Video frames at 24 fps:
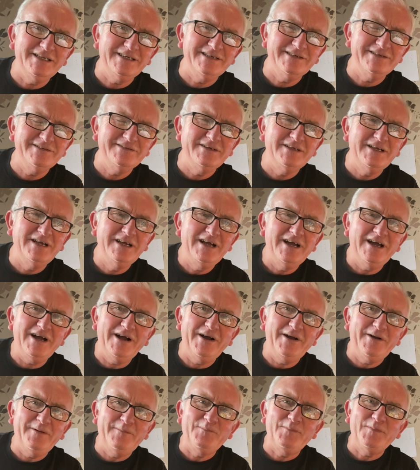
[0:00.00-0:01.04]
know,
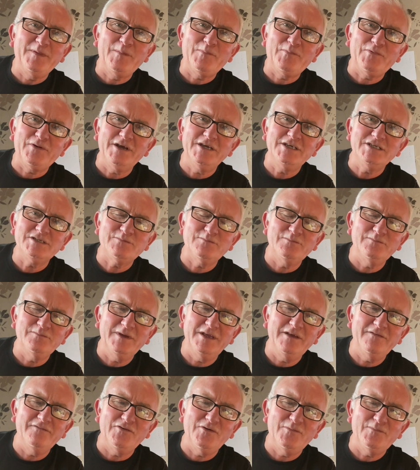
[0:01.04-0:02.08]
um, praise
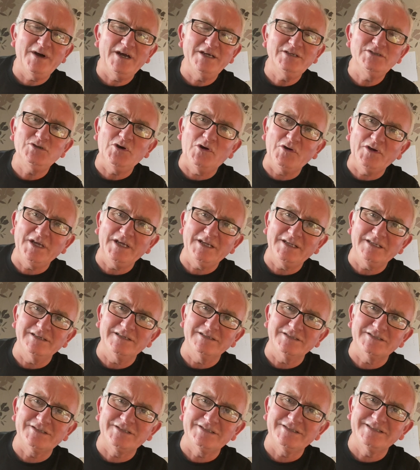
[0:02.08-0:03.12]
me for my
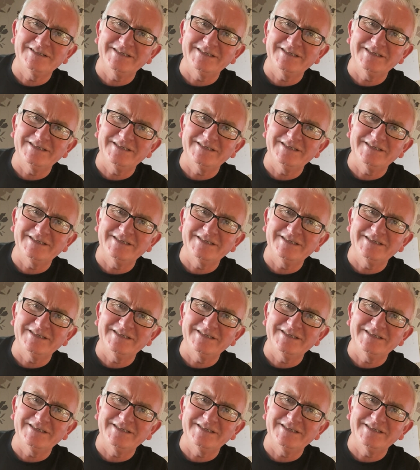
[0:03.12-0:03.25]
doggedness,